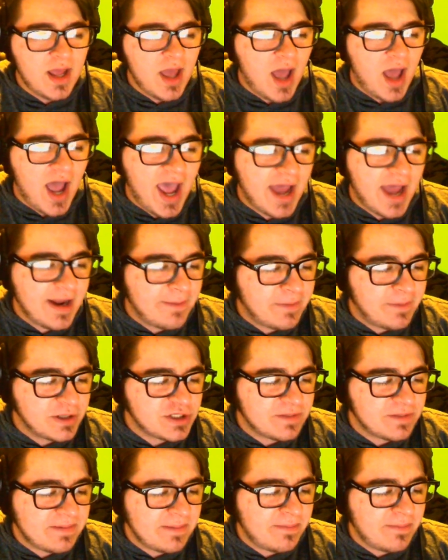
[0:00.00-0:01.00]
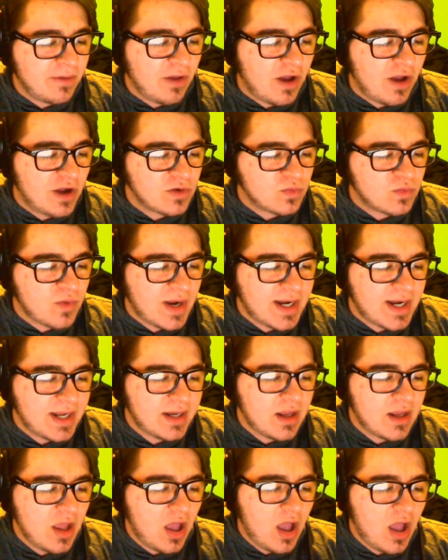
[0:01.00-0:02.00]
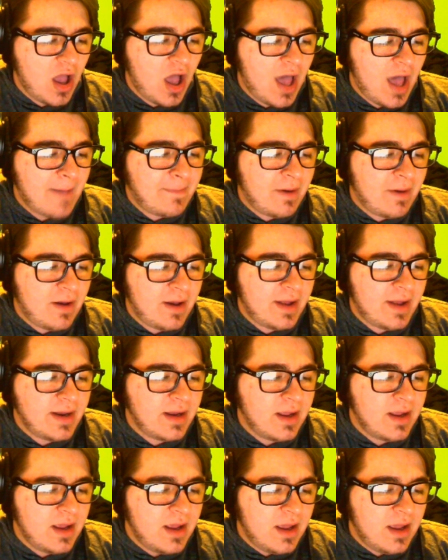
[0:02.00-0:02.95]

I had a bunch of people on Reddit hop on.